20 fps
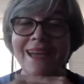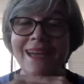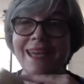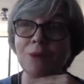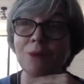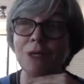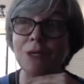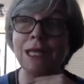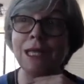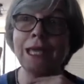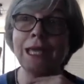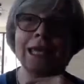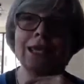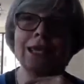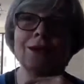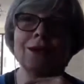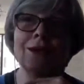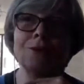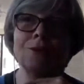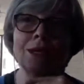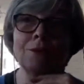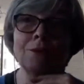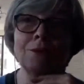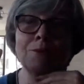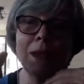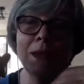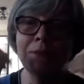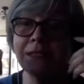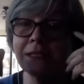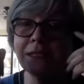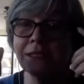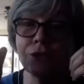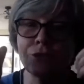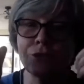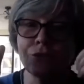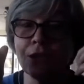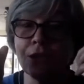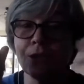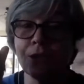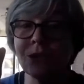He would he would maybe
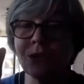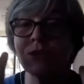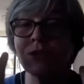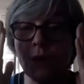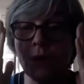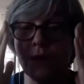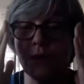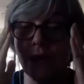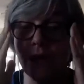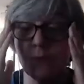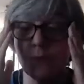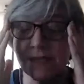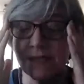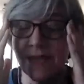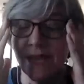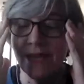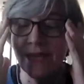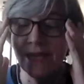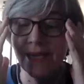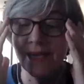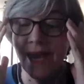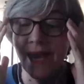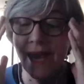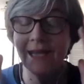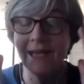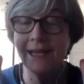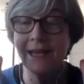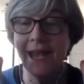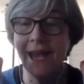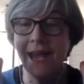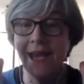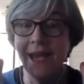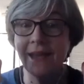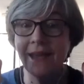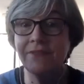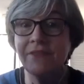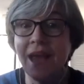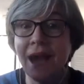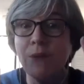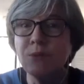disagree with what I was saying, and
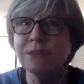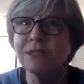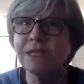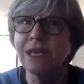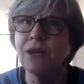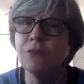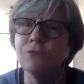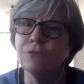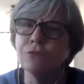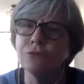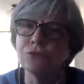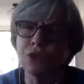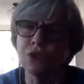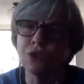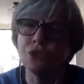and that was helpful